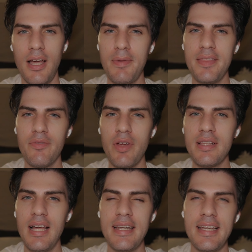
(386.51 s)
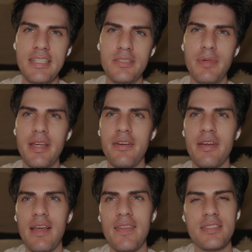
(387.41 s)
I mean, the ring light is bigger
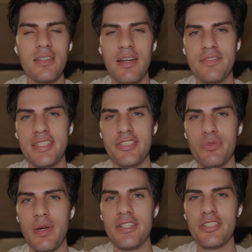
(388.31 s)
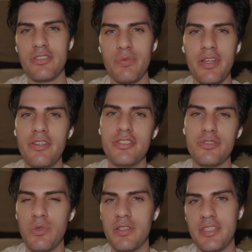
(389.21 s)
and there's a lot of situations where you
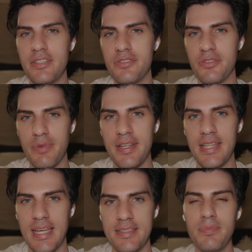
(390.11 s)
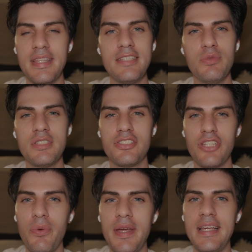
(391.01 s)
just want to use the ring light, but this one's
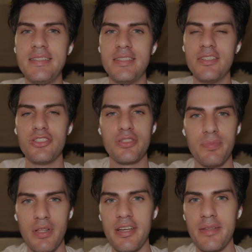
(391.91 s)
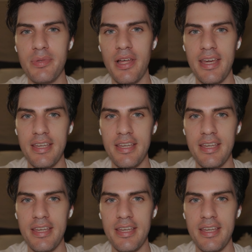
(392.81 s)
so easy to just plug and play.